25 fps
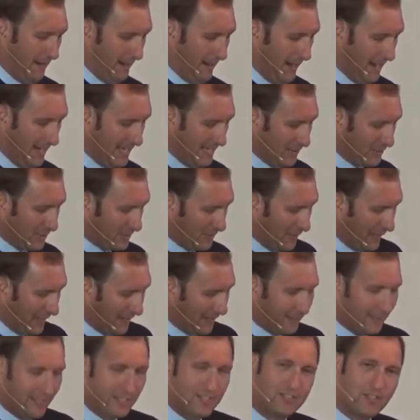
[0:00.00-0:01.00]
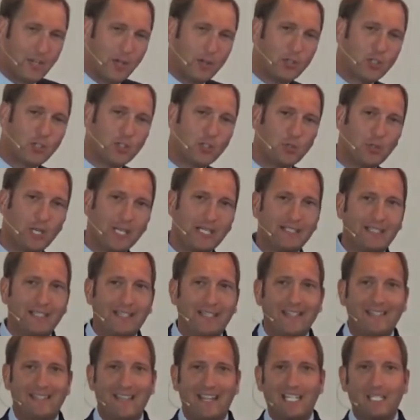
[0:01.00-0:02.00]
And he was apparently so strict
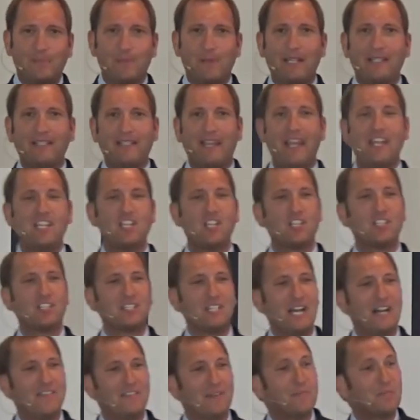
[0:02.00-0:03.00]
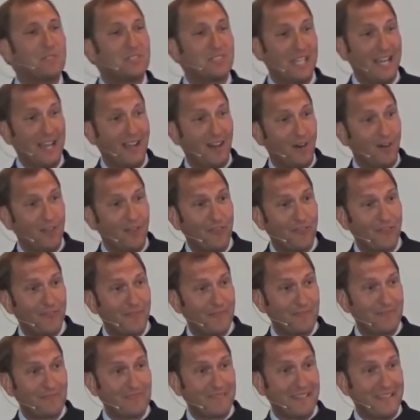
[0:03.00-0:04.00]
in his expectations of
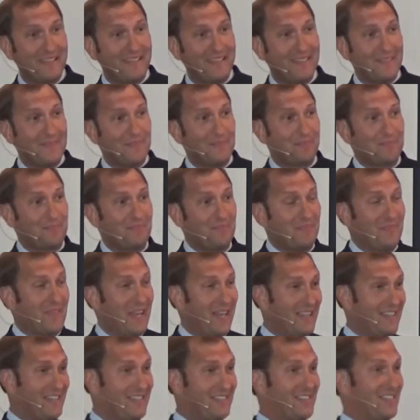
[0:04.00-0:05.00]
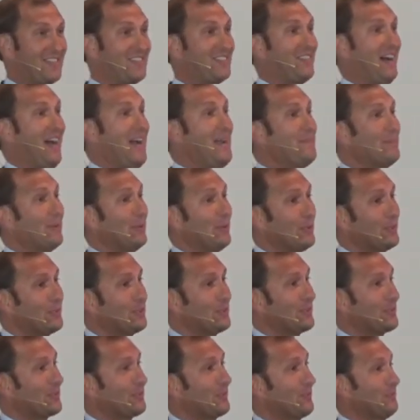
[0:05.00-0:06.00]
himself that his
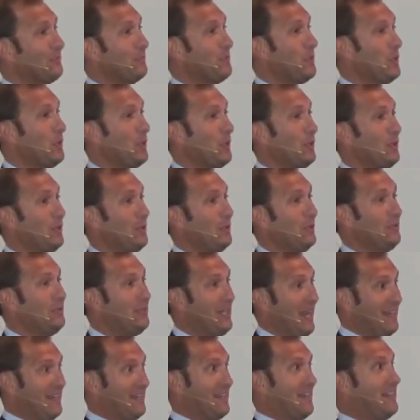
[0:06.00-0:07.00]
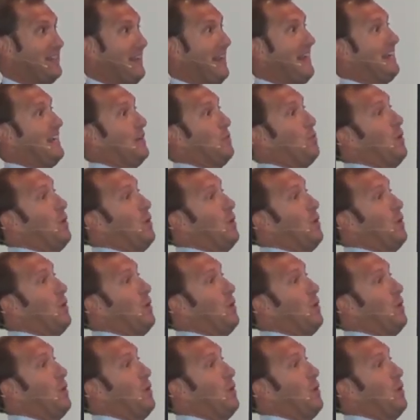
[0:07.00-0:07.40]
disciples tended to take it